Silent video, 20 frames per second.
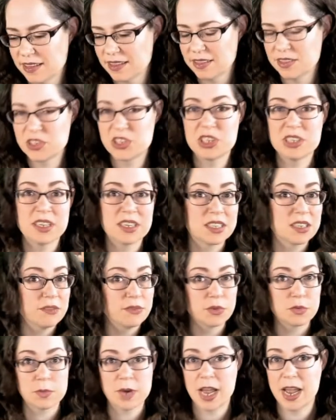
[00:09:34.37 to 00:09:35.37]
She likes a
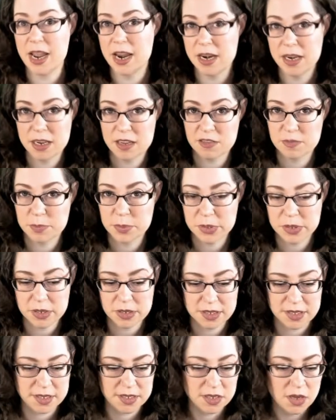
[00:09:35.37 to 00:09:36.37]
variety of
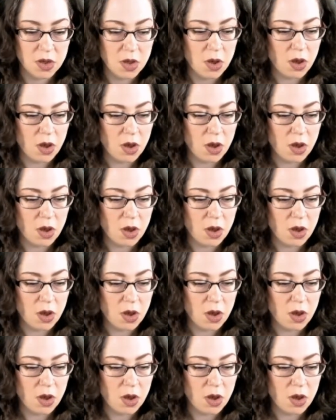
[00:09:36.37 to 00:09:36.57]
books.